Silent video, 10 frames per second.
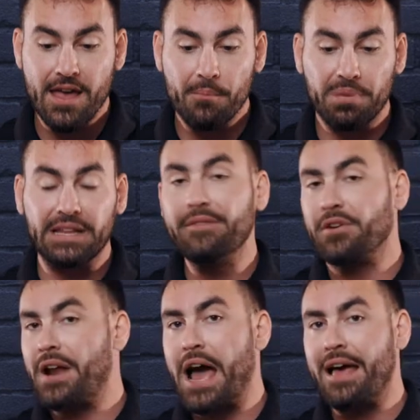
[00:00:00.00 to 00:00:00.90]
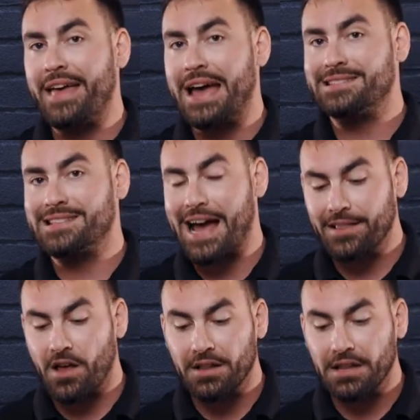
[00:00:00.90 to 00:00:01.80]
Believe it or not, that
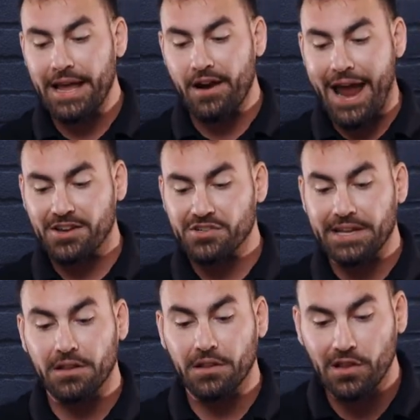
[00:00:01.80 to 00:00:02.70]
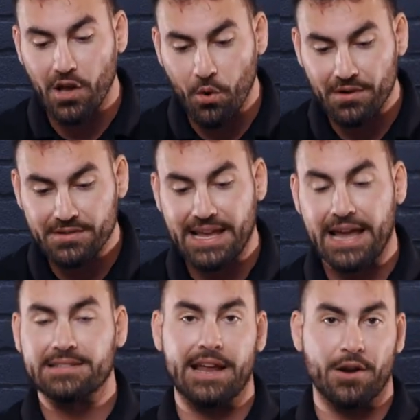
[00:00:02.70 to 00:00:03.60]
Xylon layer actually lowers
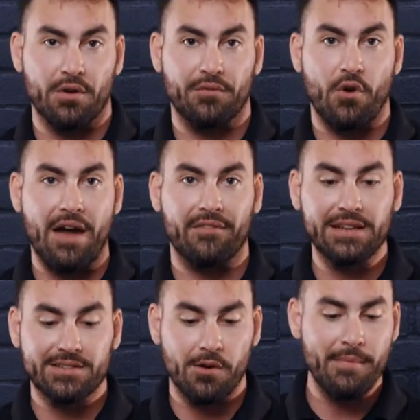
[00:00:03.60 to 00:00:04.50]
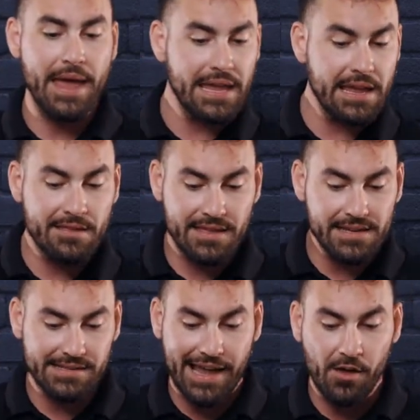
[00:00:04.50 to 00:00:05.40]
that center of gravity, so making
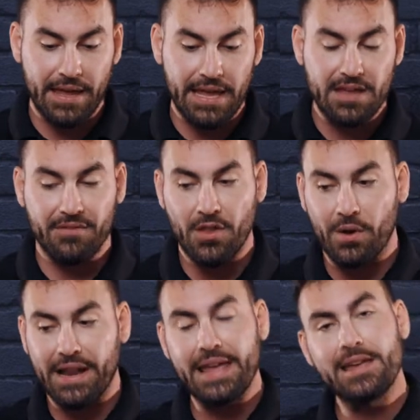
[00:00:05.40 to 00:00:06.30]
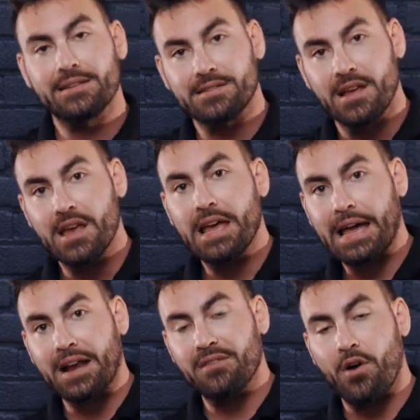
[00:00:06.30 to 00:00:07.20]
this helmet, even though it is kind of